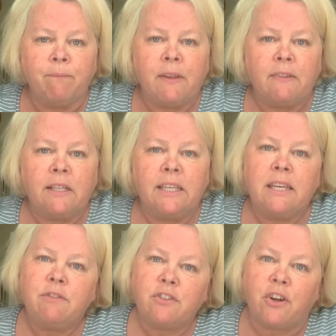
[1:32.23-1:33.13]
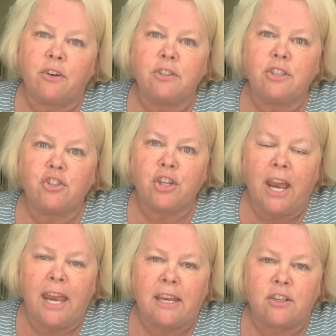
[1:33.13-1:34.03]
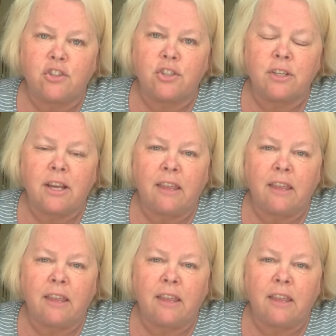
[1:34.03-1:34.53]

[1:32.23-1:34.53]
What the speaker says: the leaves start to change.